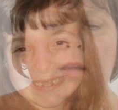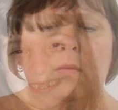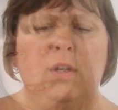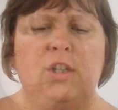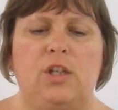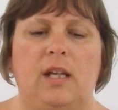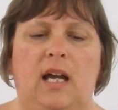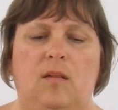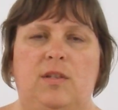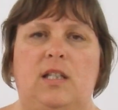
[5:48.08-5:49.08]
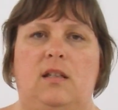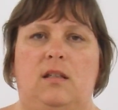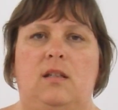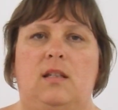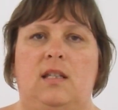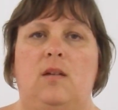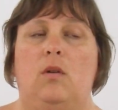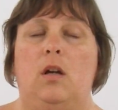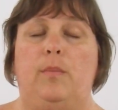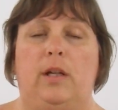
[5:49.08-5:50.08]
which helps us to see
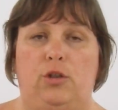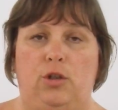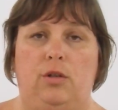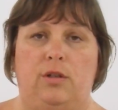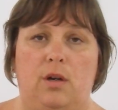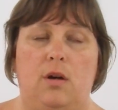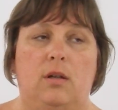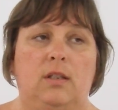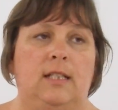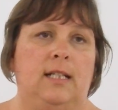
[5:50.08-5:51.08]
what her blood sugars are.